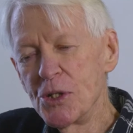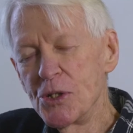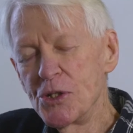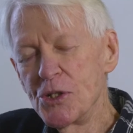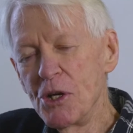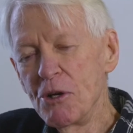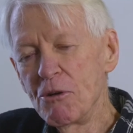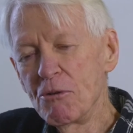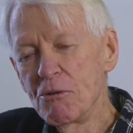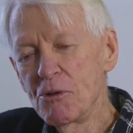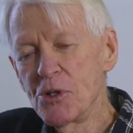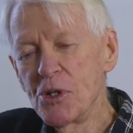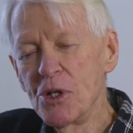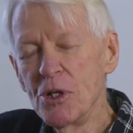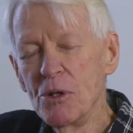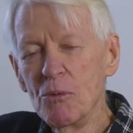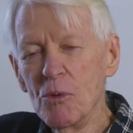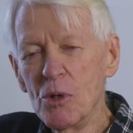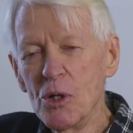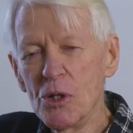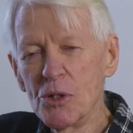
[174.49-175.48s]
secrecy
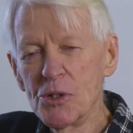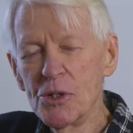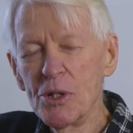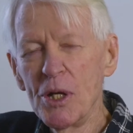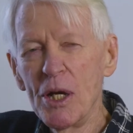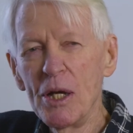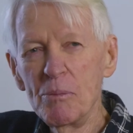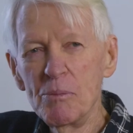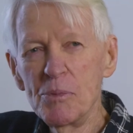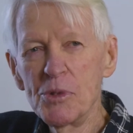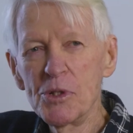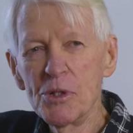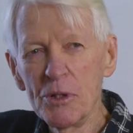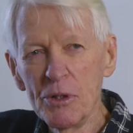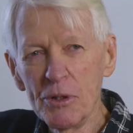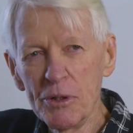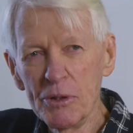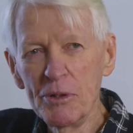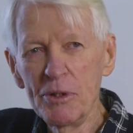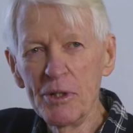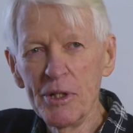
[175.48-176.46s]
was
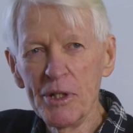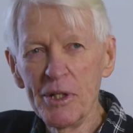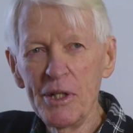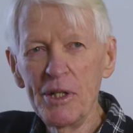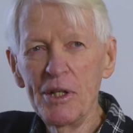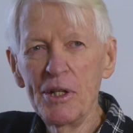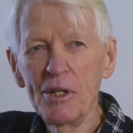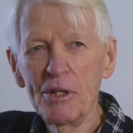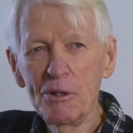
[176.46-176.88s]
absolutely